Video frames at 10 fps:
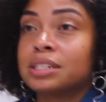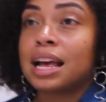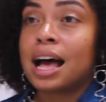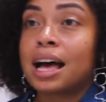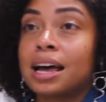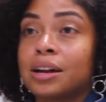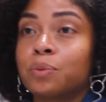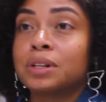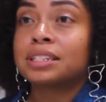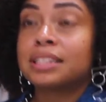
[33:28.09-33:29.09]
that
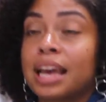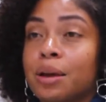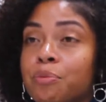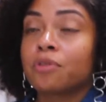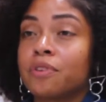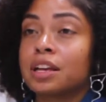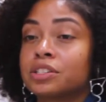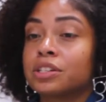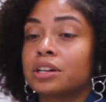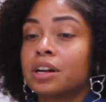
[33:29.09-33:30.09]
would say,
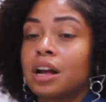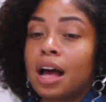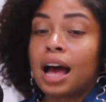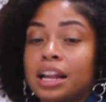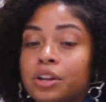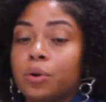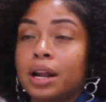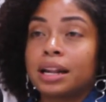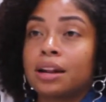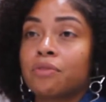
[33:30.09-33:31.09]
"Professor, I don't
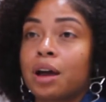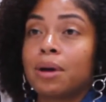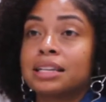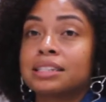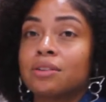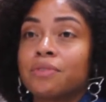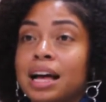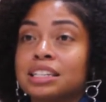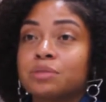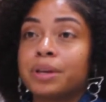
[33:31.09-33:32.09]
identify myself
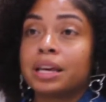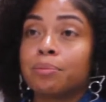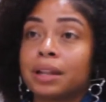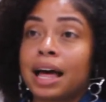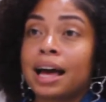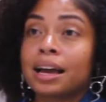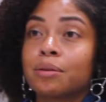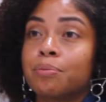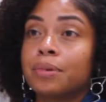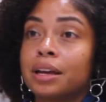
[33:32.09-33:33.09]
as being Black,
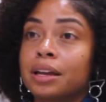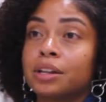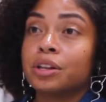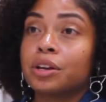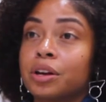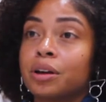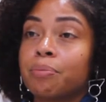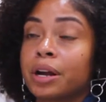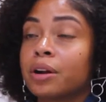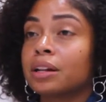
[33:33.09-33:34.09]
but
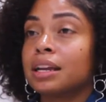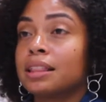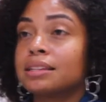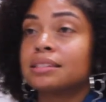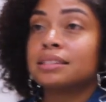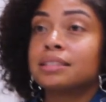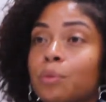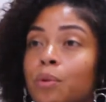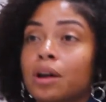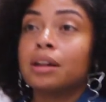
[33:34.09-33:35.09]
apparently this is
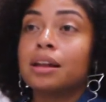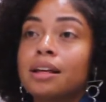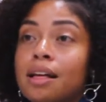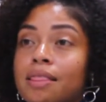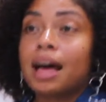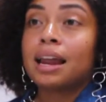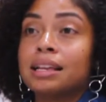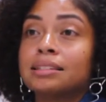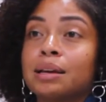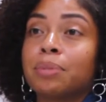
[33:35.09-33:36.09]
someone that
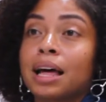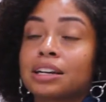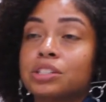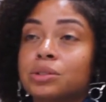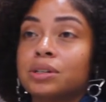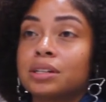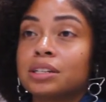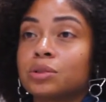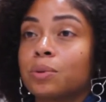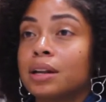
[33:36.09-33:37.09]
is a Black student.
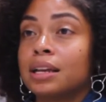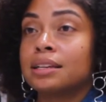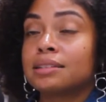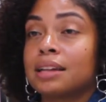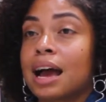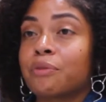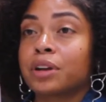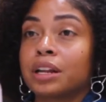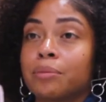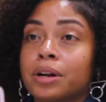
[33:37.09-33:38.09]
This one is an
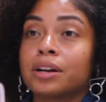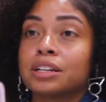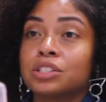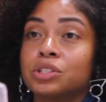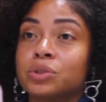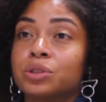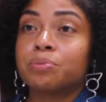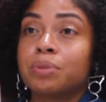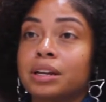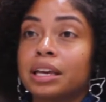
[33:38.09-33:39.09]
African-American student,
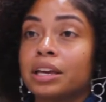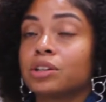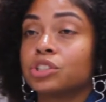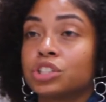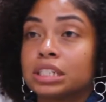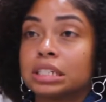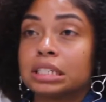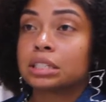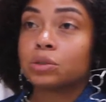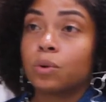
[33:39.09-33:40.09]
but he or she
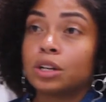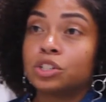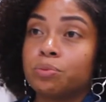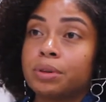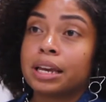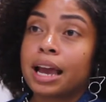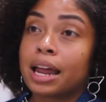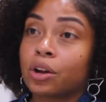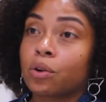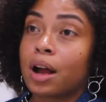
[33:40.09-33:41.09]
doesn't want to be
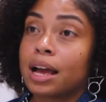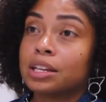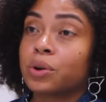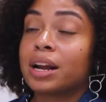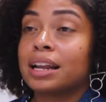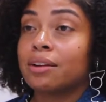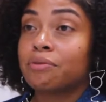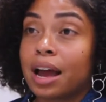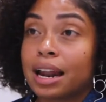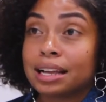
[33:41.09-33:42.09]
categorized or
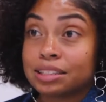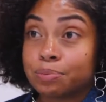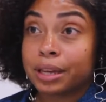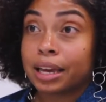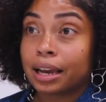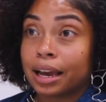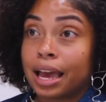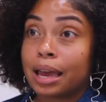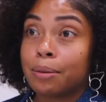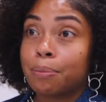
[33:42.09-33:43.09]
identified as being a